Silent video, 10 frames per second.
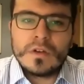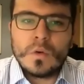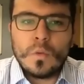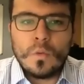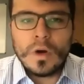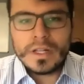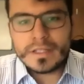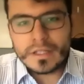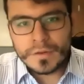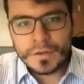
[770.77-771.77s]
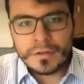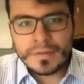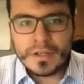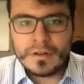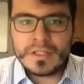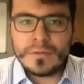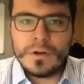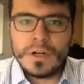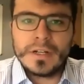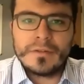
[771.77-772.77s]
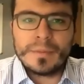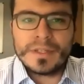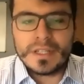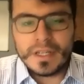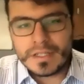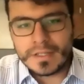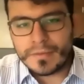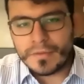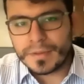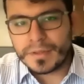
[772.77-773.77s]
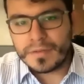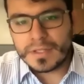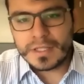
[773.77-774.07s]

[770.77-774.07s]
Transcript: One set of curves, the orange one, represents the performance of the,